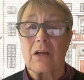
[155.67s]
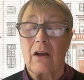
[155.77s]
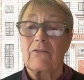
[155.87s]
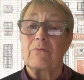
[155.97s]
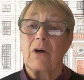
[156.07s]

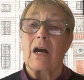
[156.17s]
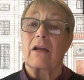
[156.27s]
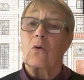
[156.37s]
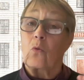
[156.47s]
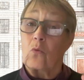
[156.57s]
of
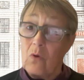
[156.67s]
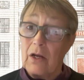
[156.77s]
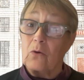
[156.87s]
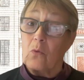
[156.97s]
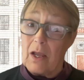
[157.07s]
my
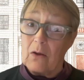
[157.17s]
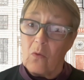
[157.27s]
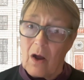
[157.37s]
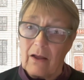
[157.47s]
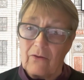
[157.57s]
runaway
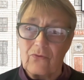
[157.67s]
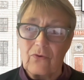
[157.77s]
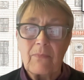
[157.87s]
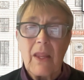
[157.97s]
wife.